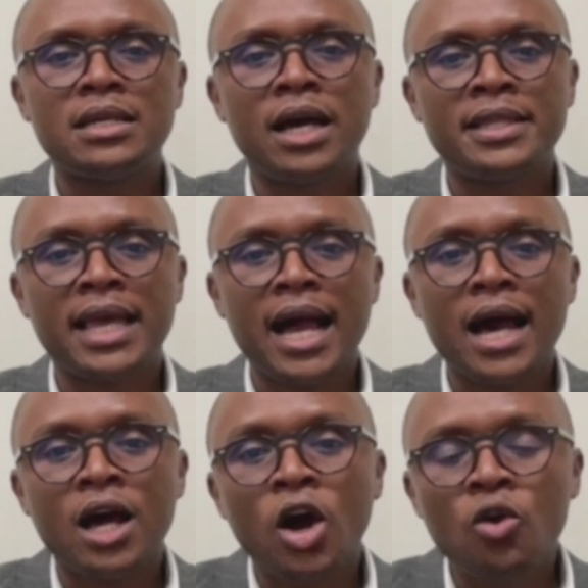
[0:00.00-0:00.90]
their
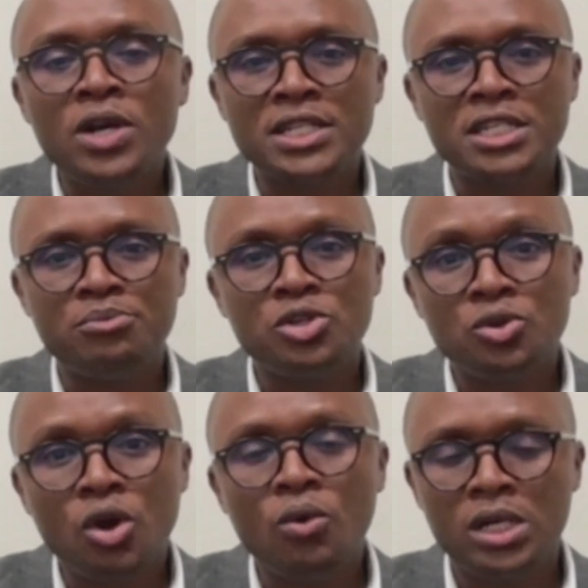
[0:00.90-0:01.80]
ownership to
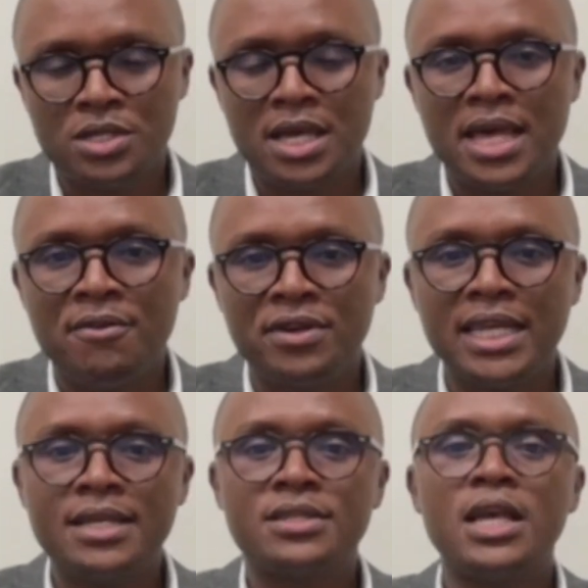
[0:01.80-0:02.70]
local South Africans